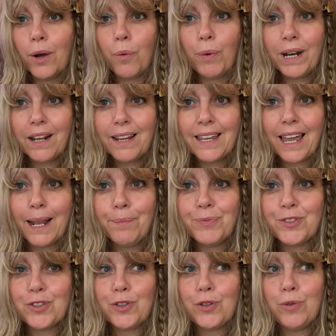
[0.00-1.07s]
When I came
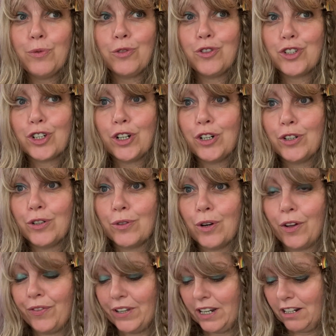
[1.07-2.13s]
to journal
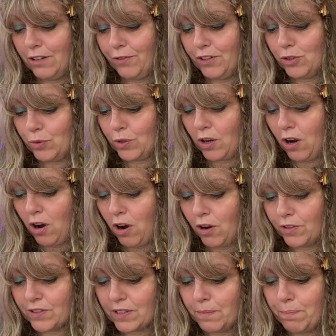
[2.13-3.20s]
on the individual
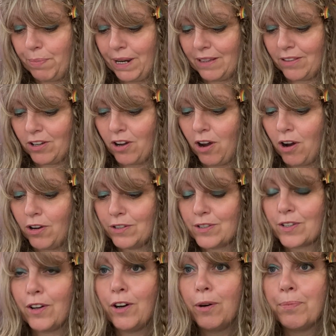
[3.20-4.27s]
cards and pick the cards
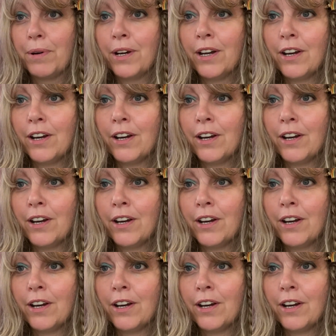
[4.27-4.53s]
up,